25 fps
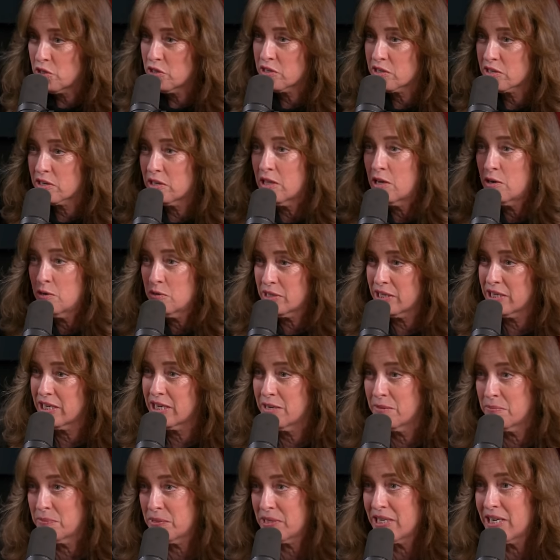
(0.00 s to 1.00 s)
just closing
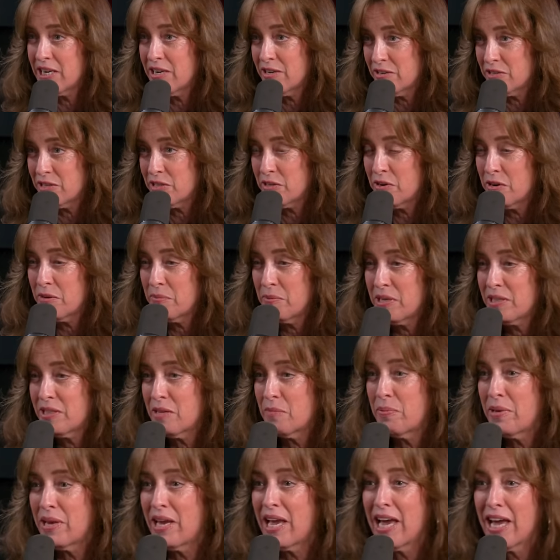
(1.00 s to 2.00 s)
upstairs. Sorry about the
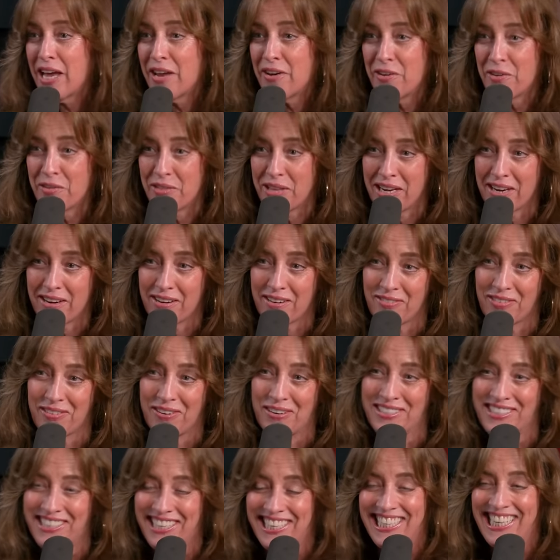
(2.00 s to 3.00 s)
piano there for
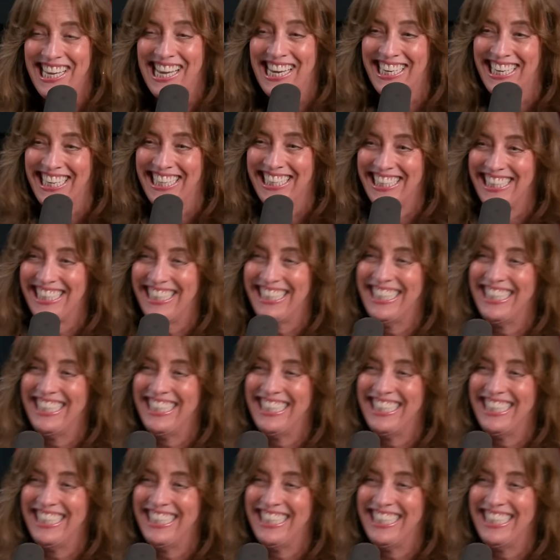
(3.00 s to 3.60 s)
a second.